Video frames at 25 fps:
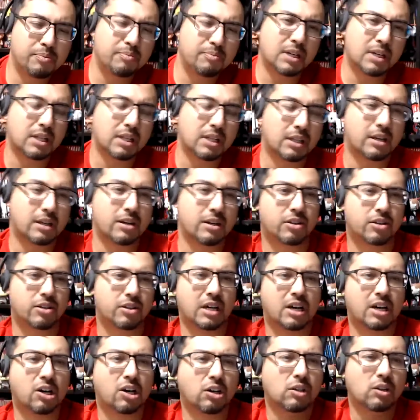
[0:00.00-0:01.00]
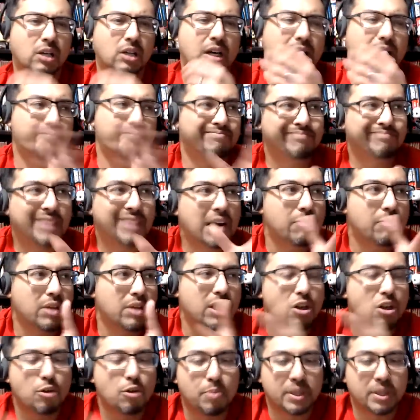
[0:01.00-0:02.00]
a lot of I hope I
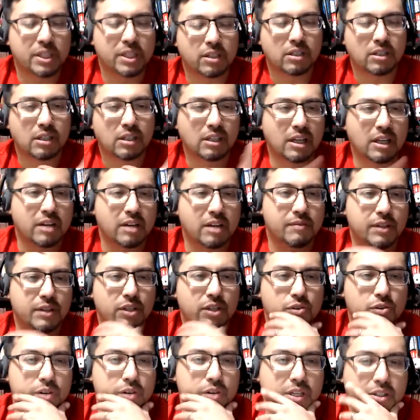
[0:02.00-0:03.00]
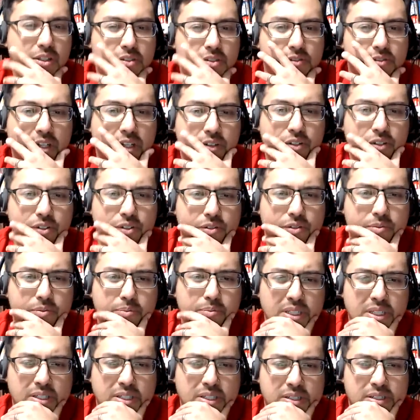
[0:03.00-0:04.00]
really hope other, a lot of other trailers follow suit
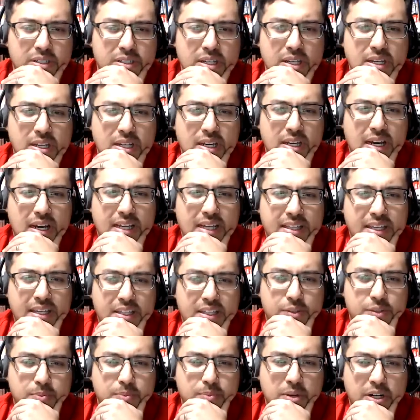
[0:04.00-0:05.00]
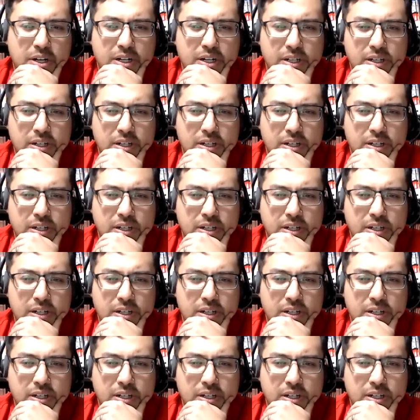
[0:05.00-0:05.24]
because yeah. I think it's smart.